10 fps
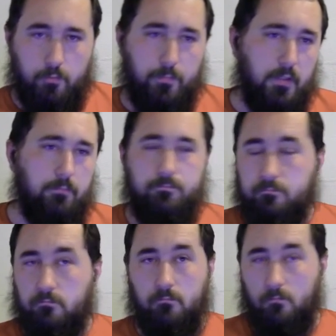But
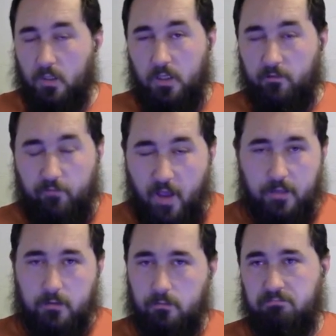in
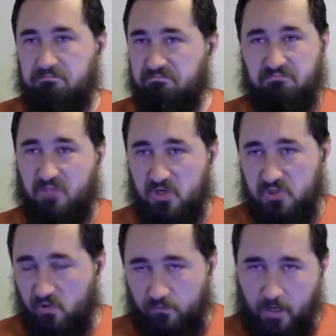fact, there's
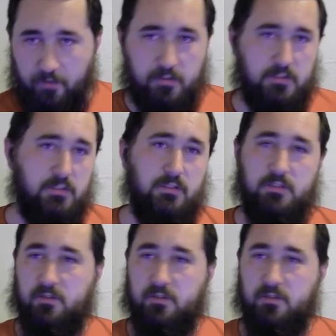no viruses,